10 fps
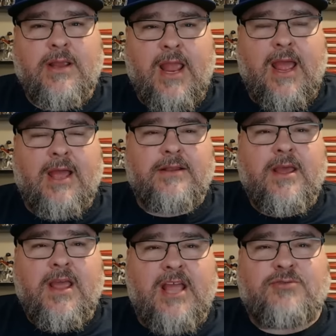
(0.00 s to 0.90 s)
And
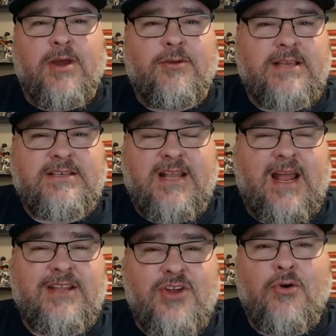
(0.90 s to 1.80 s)
it's one of the reasons that
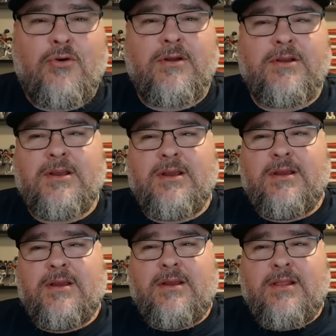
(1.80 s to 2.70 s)
I don't
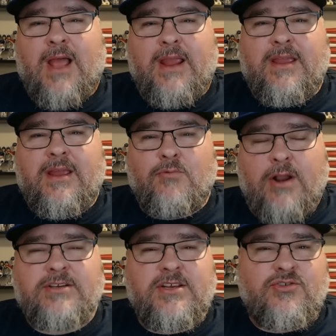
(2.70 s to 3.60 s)
like
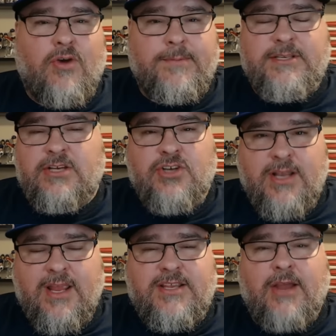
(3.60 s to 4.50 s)
runners in scoring position
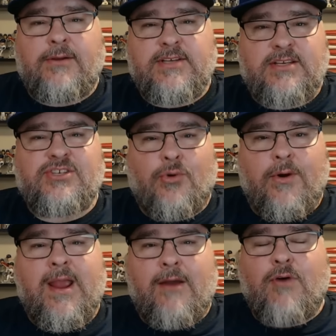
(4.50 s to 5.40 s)
tells a
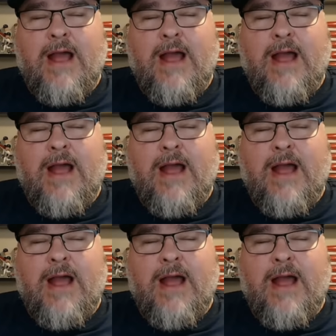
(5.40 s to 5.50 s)
story of what